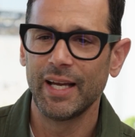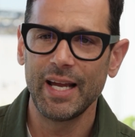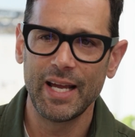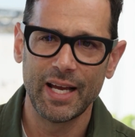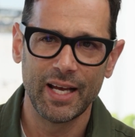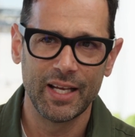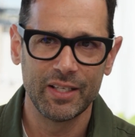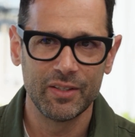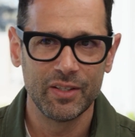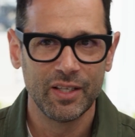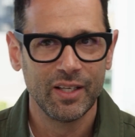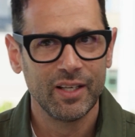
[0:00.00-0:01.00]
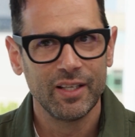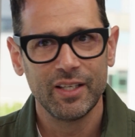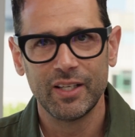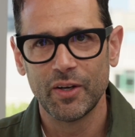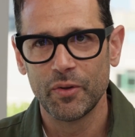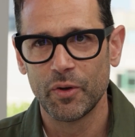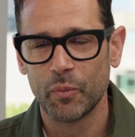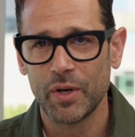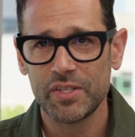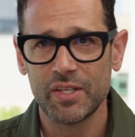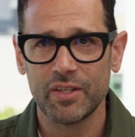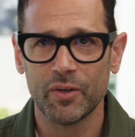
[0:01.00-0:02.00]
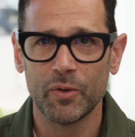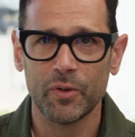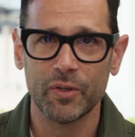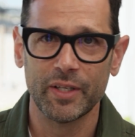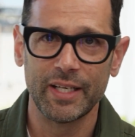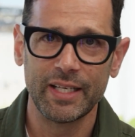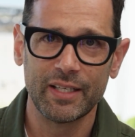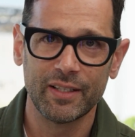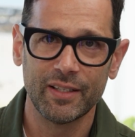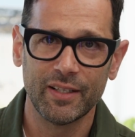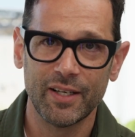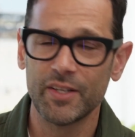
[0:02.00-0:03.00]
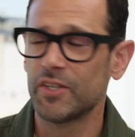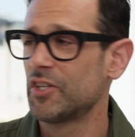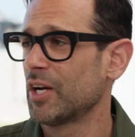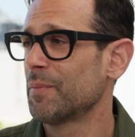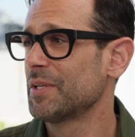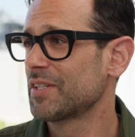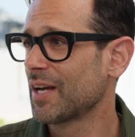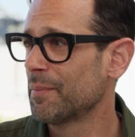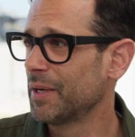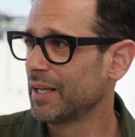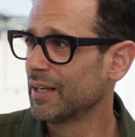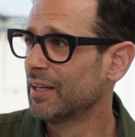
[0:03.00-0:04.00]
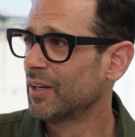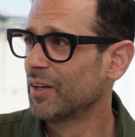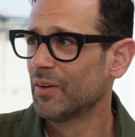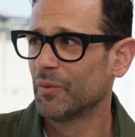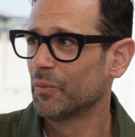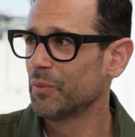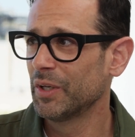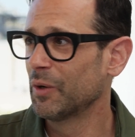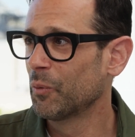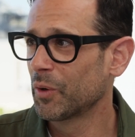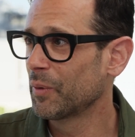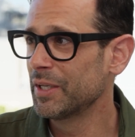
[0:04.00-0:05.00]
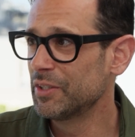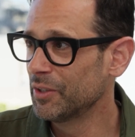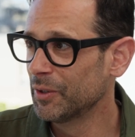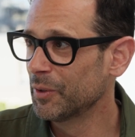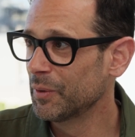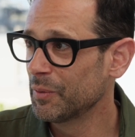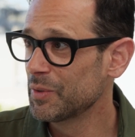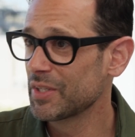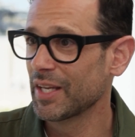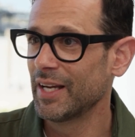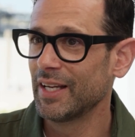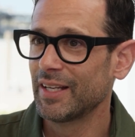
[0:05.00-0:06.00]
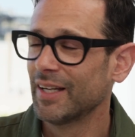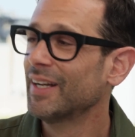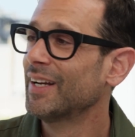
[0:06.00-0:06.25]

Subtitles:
And, there wasn't the whole like, oh, the chairman's coming, what do I do? It was like,